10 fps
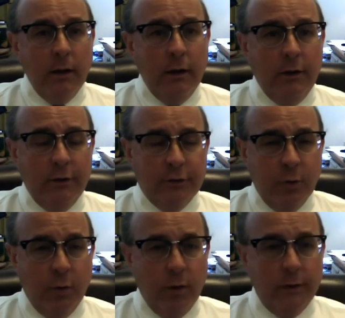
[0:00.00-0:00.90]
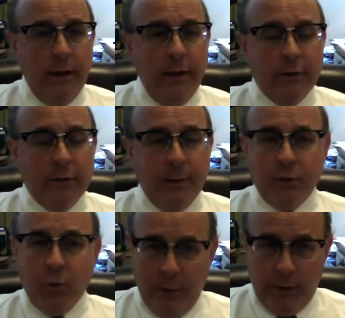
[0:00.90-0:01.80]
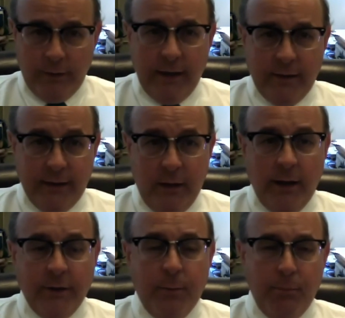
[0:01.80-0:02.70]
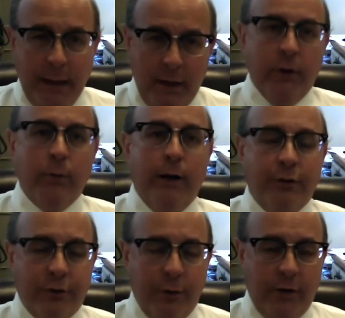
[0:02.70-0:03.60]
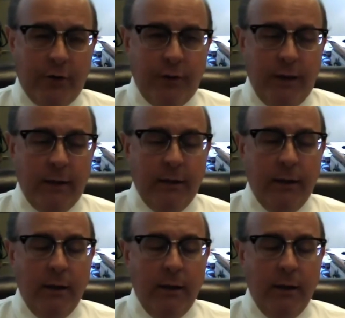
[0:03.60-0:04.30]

Historically, it's been a 21-day deadline to mail your registration in,